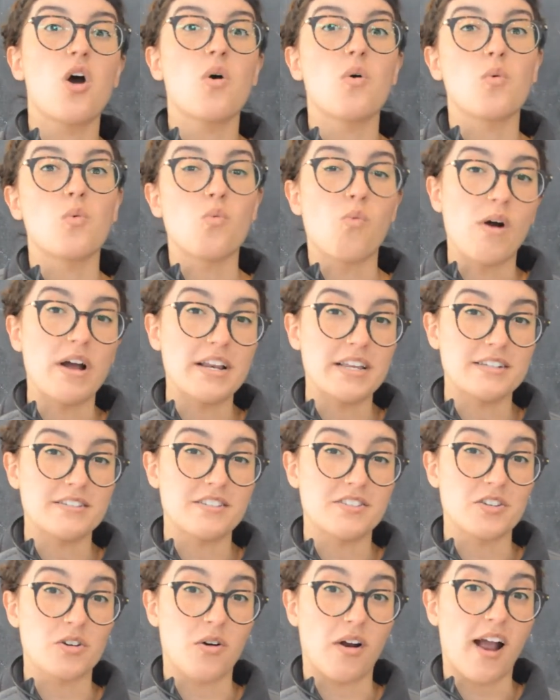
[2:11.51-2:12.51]
What is
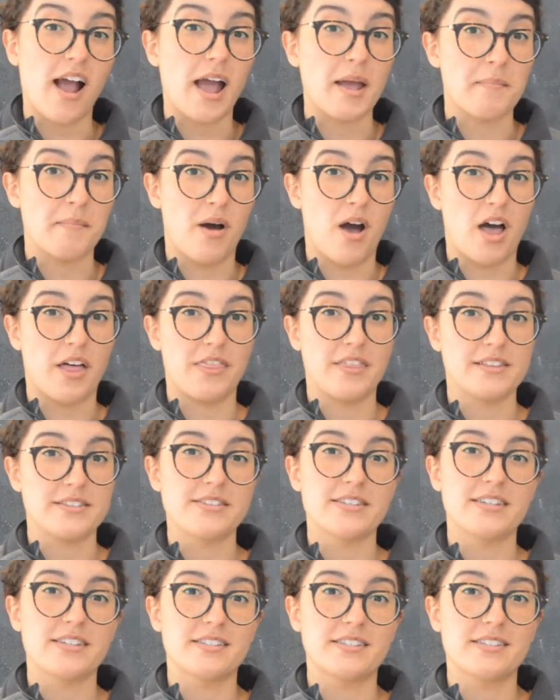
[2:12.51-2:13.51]
your
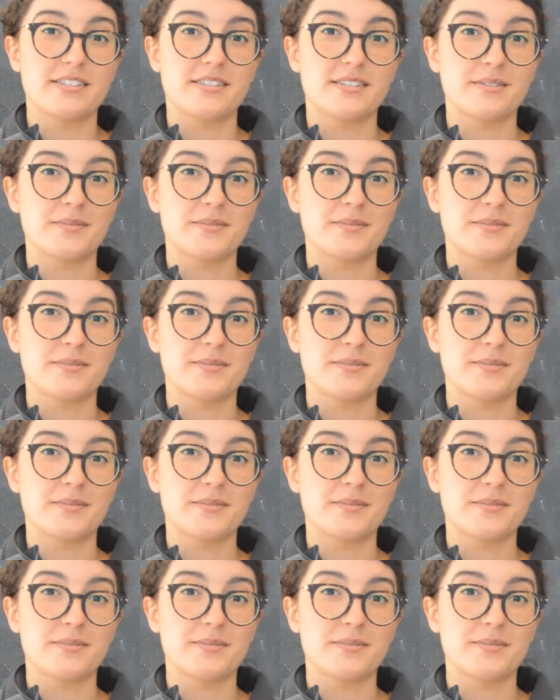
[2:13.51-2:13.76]
hypothesis?